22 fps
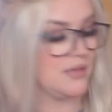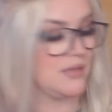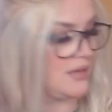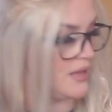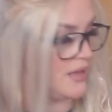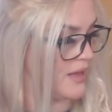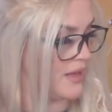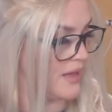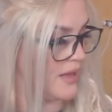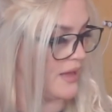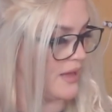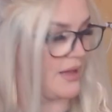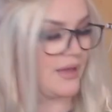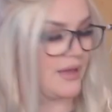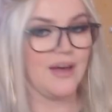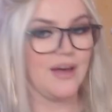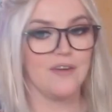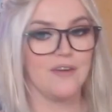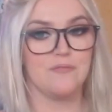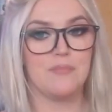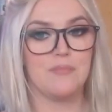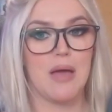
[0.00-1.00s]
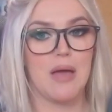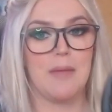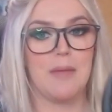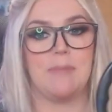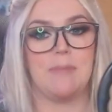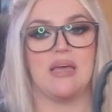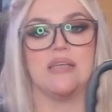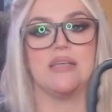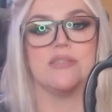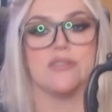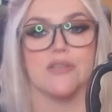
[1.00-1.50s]
I have my
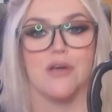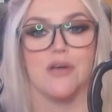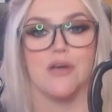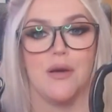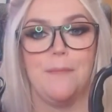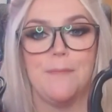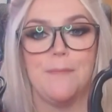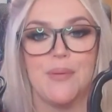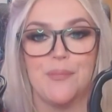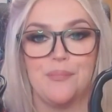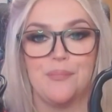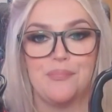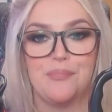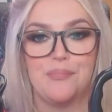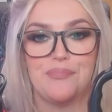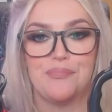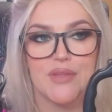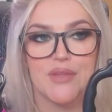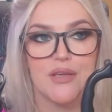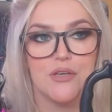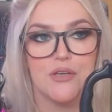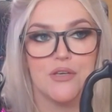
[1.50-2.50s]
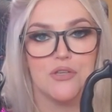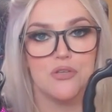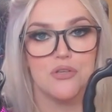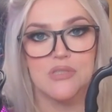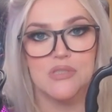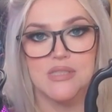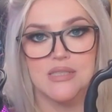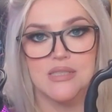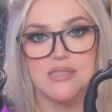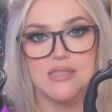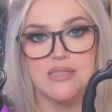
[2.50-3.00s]
Beast cup. Use
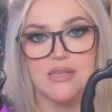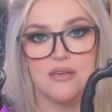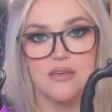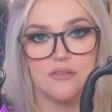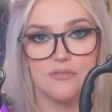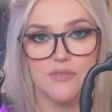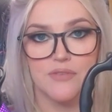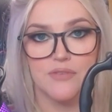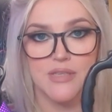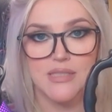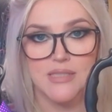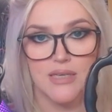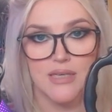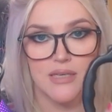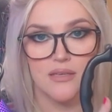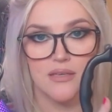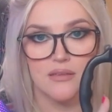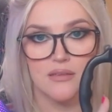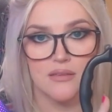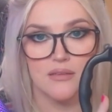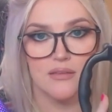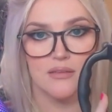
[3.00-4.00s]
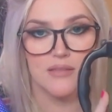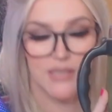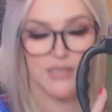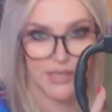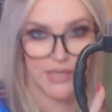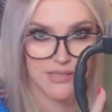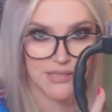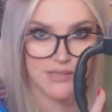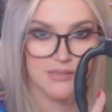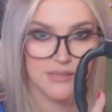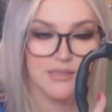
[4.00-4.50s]
this every single night.